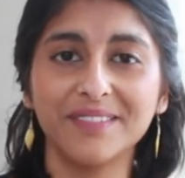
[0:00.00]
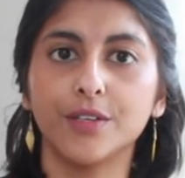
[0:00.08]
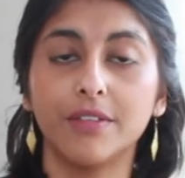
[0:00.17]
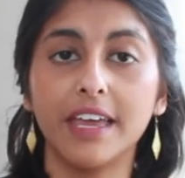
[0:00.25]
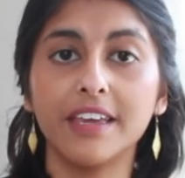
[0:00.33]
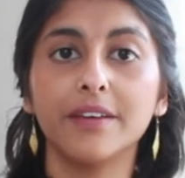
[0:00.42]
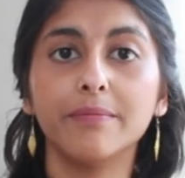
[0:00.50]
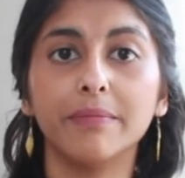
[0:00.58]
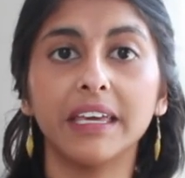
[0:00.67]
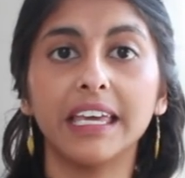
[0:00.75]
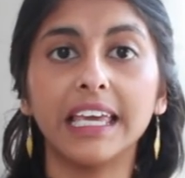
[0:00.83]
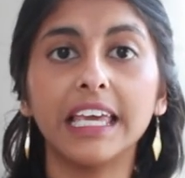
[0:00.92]
So they can
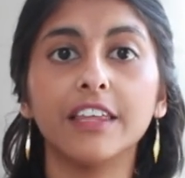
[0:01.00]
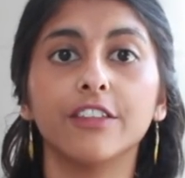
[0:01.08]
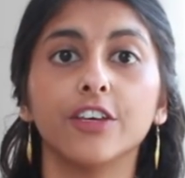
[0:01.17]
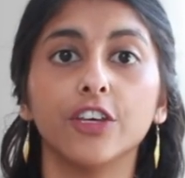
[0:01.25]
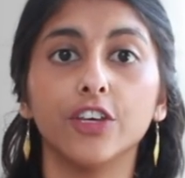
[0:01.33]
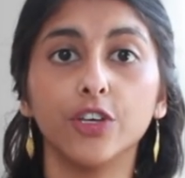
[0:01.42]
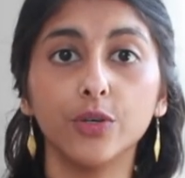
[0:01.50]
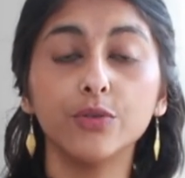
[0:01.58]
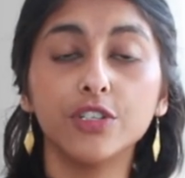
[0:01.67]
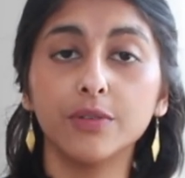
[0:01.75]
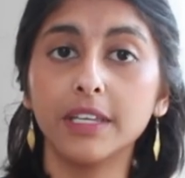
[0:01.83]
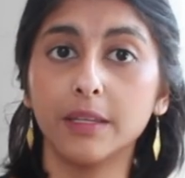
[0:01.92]
be either you
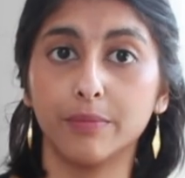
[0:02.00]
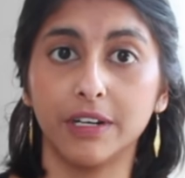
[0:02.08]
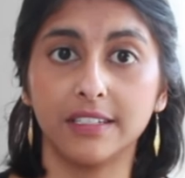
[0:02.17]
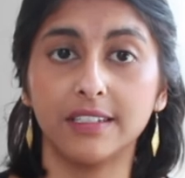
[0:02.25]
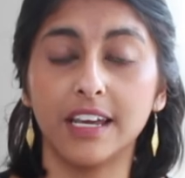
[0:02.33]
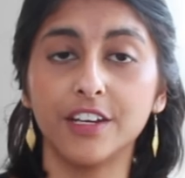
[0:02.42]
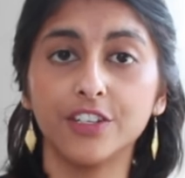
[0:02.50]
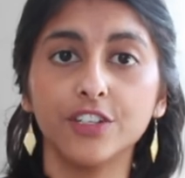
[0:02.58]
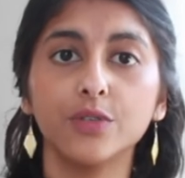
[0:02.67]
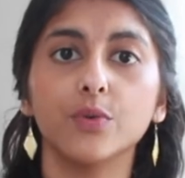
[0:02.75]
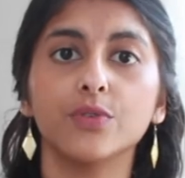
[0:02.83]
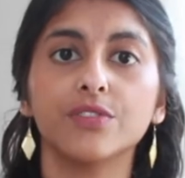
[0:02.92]
doing the
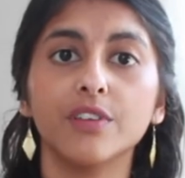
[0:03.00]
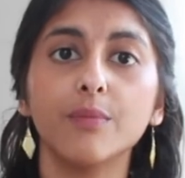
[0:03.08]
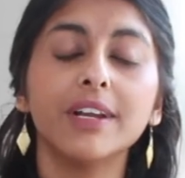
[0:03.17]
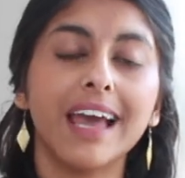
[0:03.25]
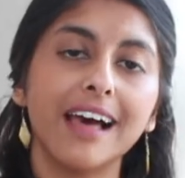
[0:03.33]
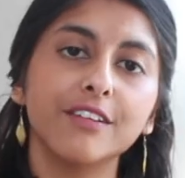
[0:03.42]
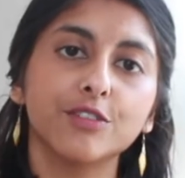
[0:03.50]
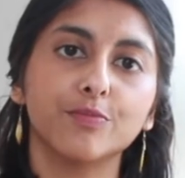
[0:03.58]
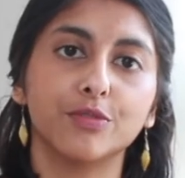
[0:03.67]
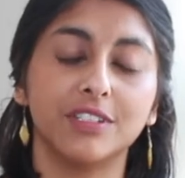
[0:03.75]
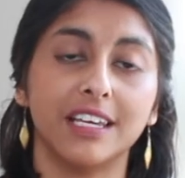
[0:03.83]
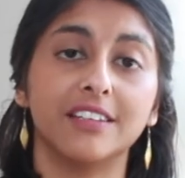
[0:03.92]
presentation or someone else
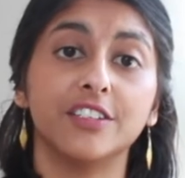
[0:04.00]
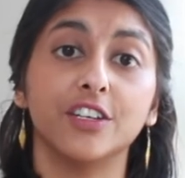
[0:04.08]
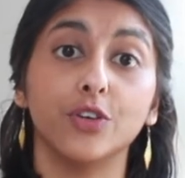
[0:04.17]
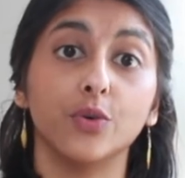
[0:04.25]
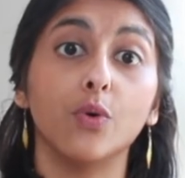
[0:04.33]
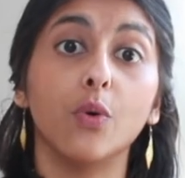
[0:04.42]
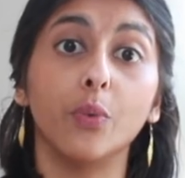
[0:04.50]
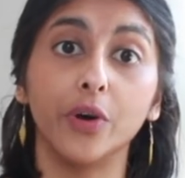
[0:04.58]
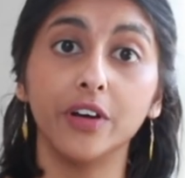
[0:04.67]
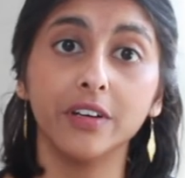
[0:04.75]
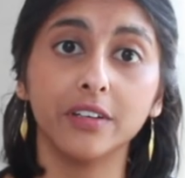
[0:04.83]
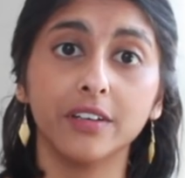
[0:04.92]
presenting your
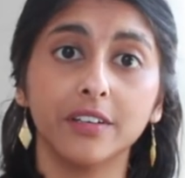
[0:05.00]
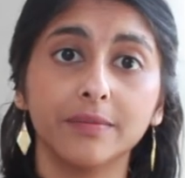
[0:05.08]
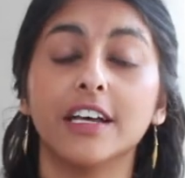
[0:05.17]
work,